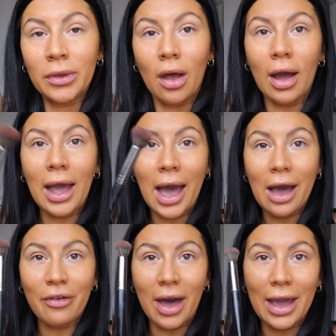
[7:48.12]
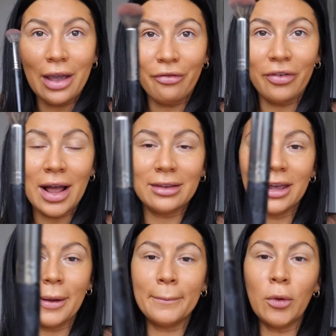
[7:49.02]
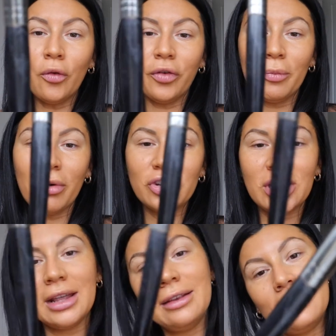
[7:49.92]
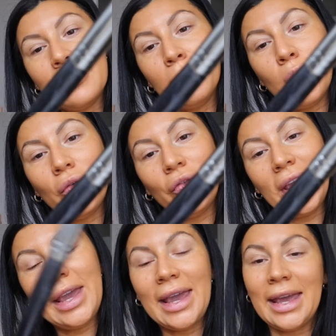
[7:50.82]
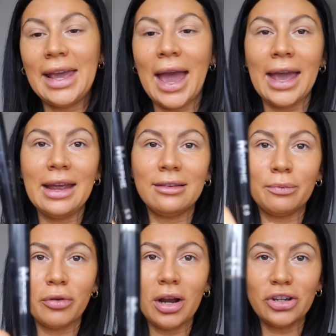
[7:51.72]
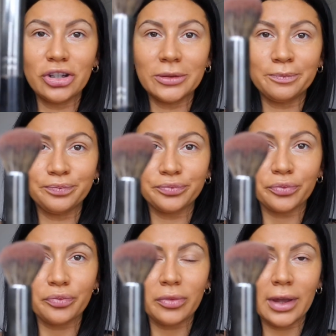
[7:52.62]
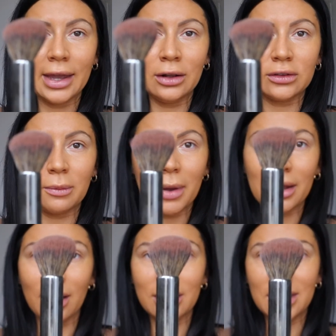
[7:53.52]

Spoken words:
I have a flat tip Morphe brush here. This is the Morphe E8 brush. It looks a bit like